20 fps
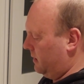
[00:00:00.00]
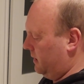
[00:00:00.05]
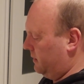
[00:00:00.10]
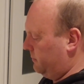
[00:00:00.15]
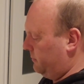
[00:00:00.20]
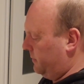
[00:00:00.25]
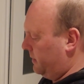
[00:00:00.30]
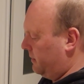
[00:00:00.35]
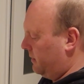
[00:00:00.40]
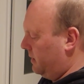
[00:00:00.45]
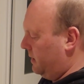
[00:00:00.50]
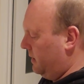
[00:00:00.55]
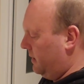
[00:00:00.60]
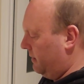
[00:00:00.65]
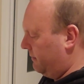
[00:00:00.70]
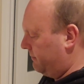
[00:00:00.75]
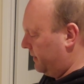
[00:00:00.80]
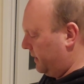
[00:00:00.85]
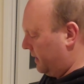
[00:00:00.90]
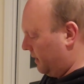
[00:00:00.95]
It's been a
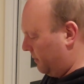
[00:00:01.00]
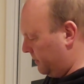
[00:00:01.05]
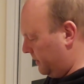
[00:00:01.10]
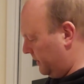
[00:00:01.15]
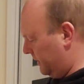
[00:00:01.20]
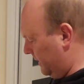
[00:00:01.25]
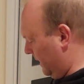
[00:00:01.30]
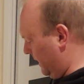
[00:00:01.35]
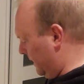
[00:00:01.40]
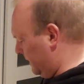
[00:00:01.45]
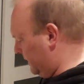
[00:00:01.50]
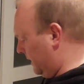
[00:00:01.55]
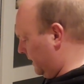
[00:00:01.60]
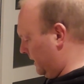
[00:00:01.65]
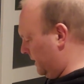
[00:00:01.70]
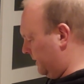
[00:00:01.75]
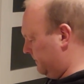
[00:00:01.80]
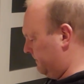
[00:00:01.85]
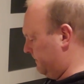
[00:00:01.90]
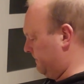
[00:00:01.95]
lovely couple of days
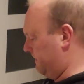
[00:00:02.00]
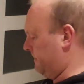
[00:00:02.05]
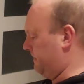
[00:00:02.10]
here.